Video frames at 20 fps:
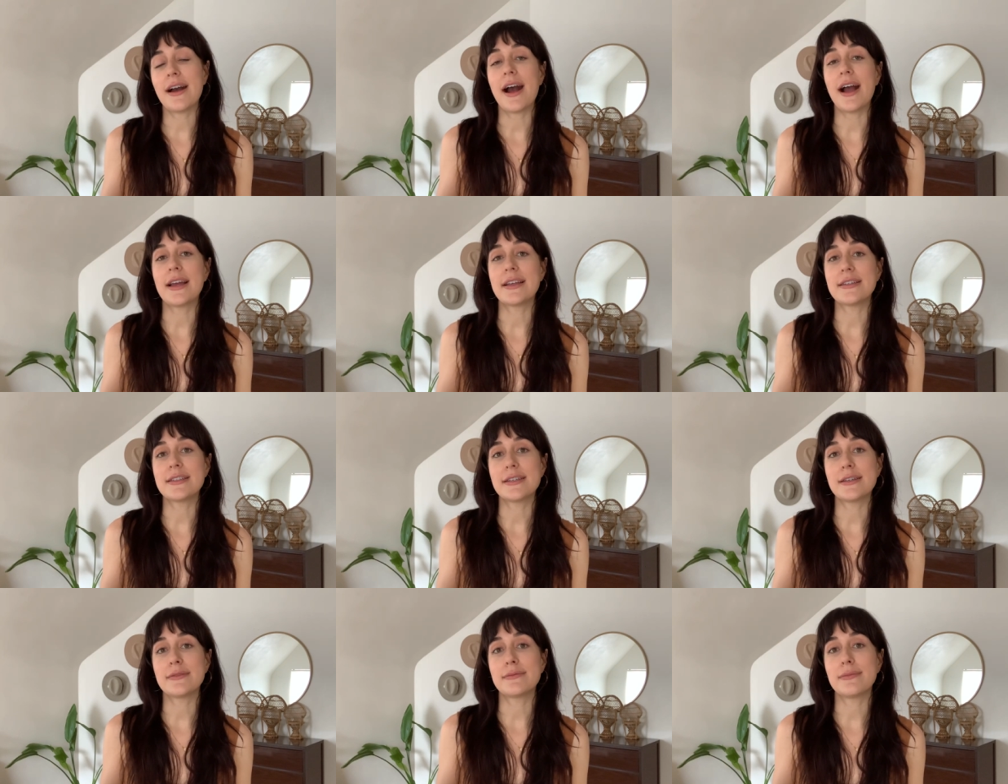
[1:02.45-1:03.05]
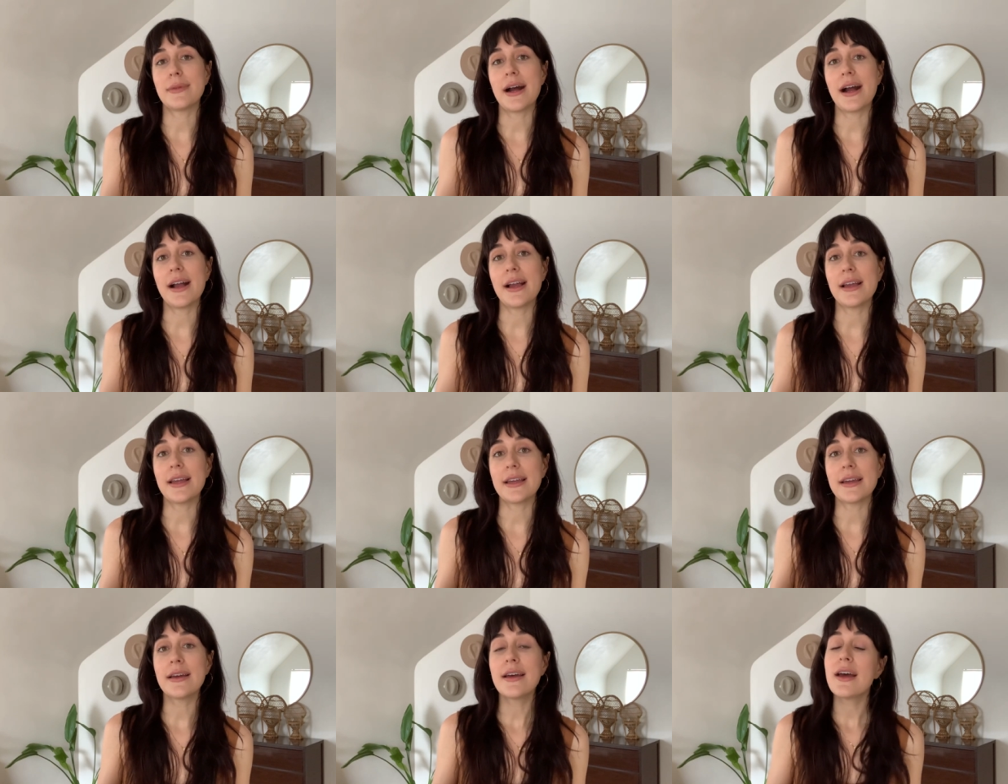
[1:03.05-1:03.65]
I did
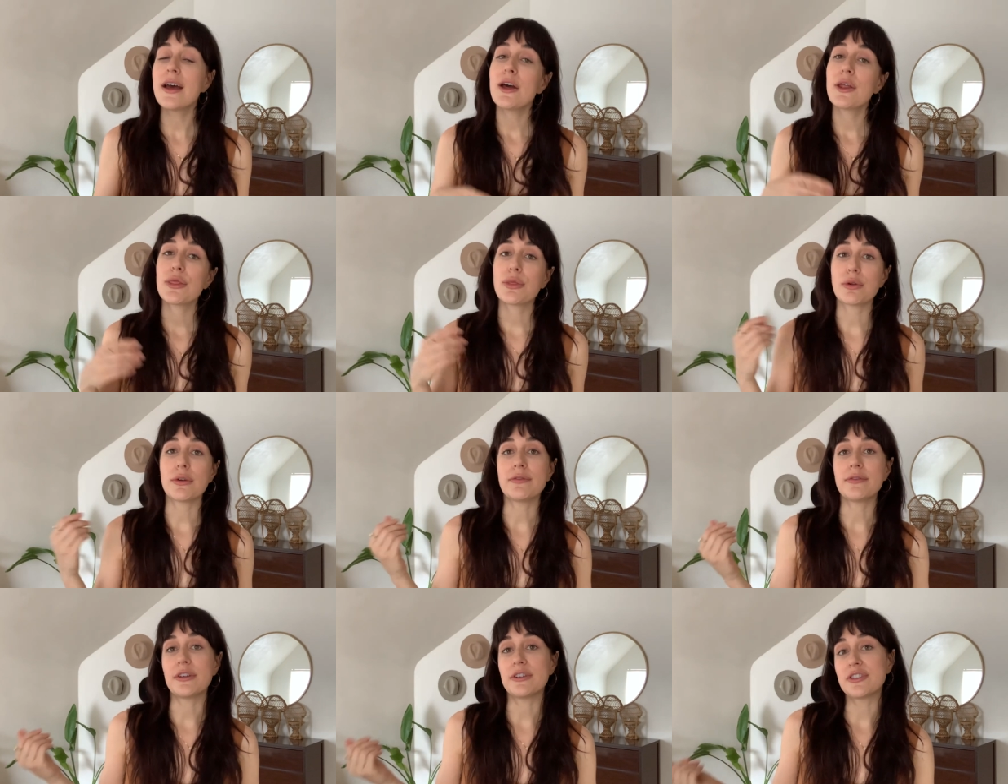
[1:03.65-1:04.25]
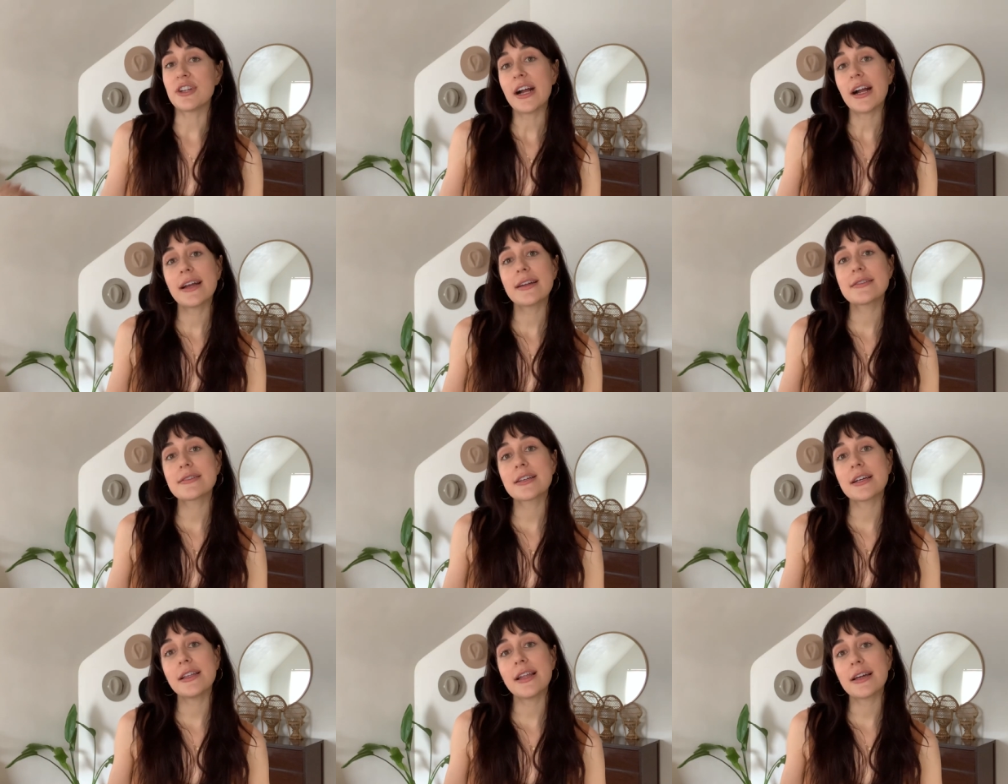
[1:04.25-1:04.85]
my thrifted
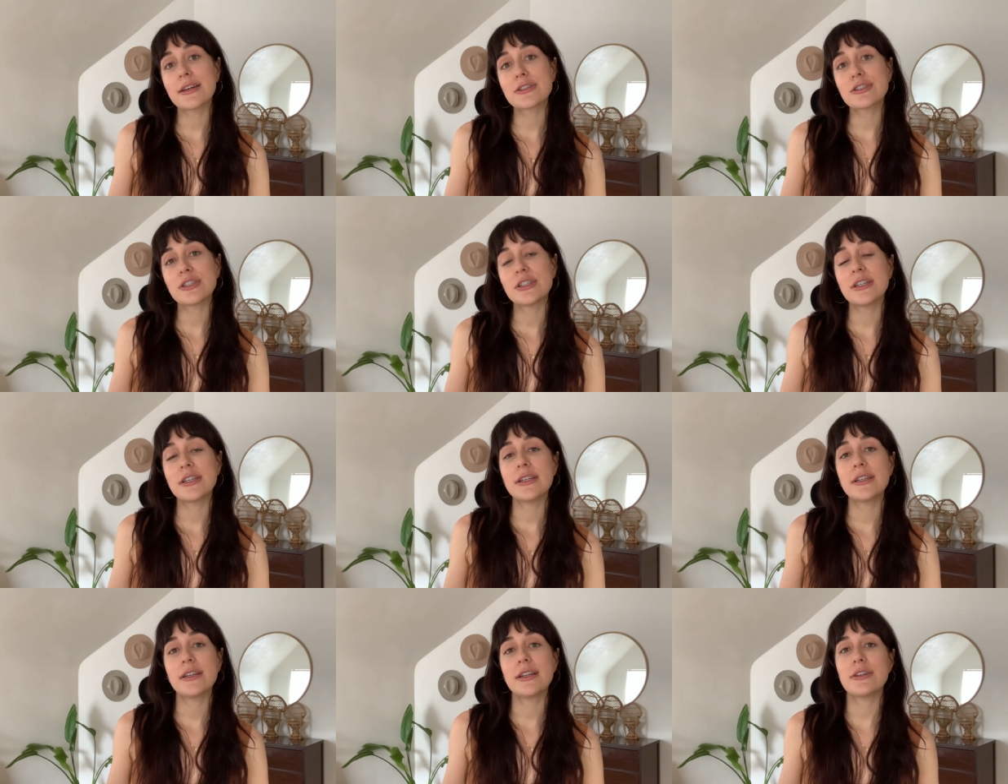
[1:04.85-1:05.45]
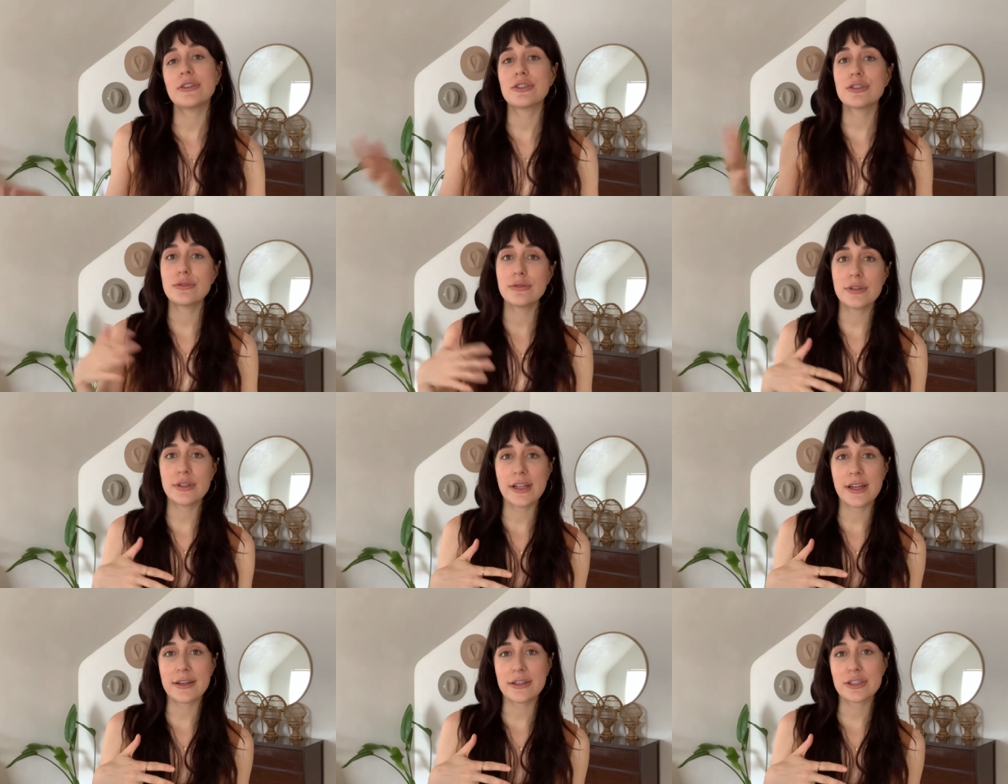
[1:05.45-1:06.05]
jackets collection, shoe
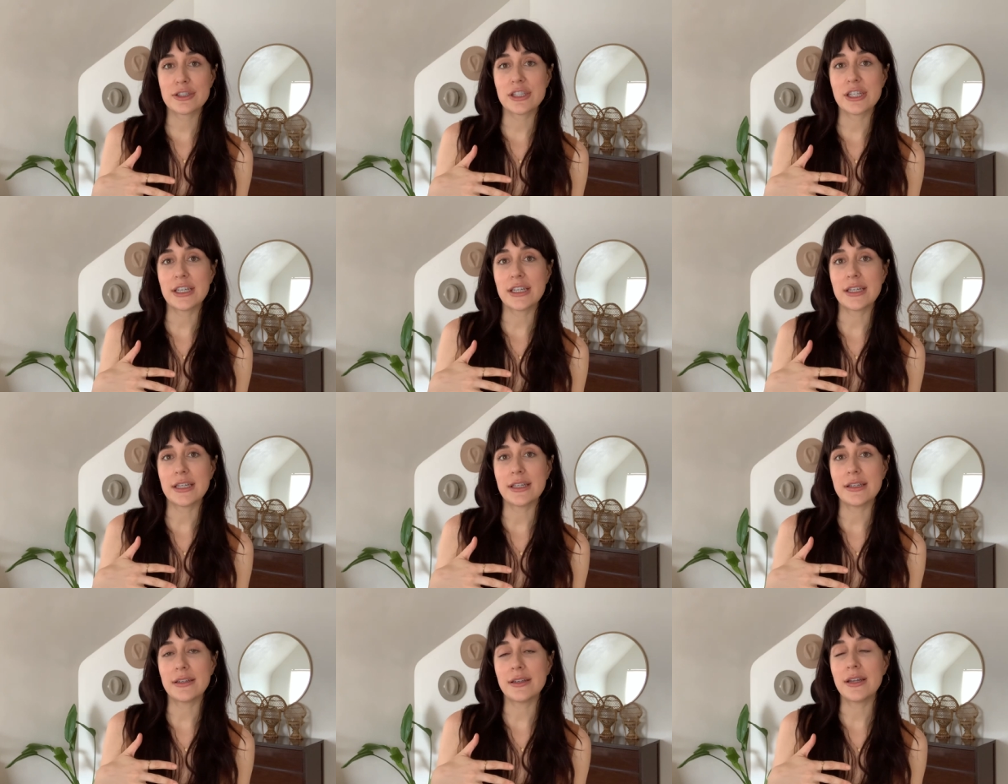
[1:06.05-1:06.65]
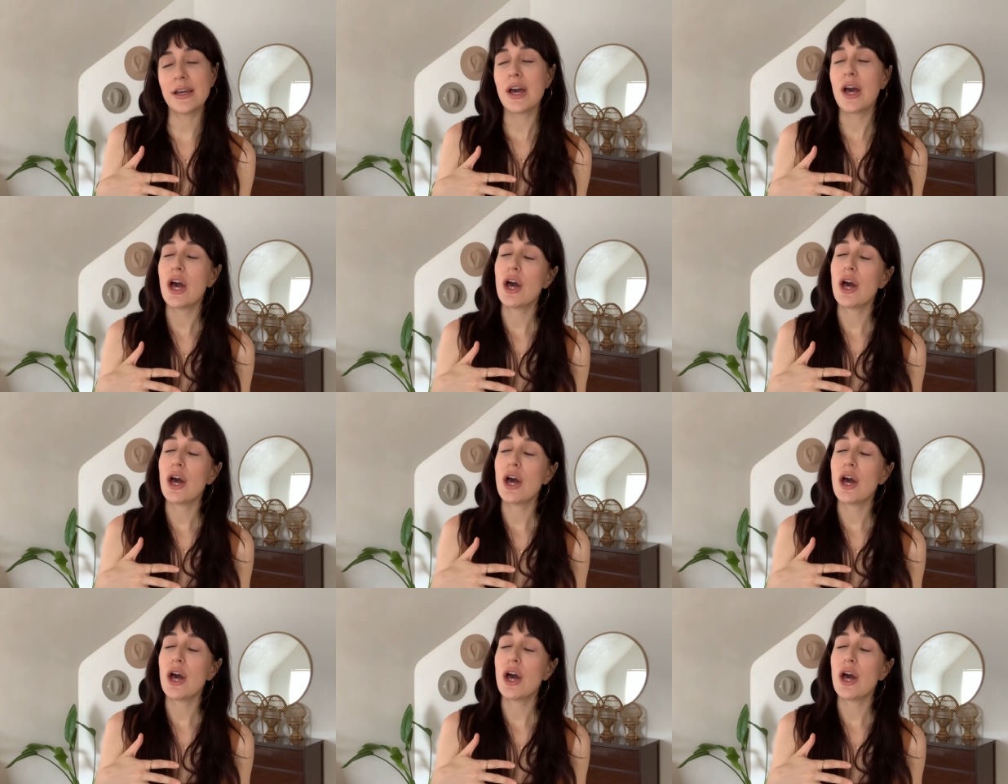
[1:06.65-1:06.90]
collection,